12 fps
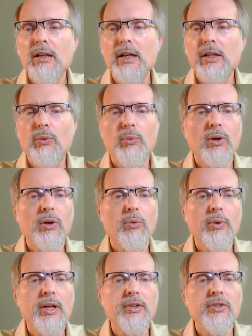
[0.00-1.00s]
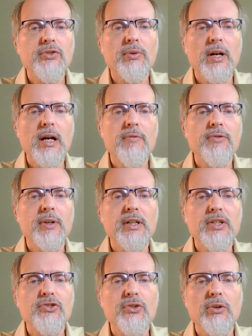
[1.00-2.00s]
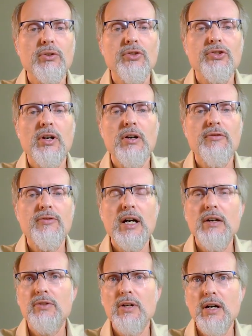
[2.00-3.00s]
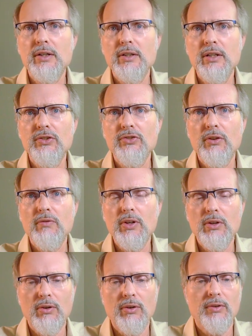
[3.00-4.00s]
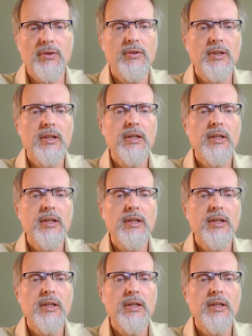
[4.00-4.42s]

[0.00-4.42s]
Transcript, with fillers: like a whirlwind, triumphantly circles all 5 continents of the earth.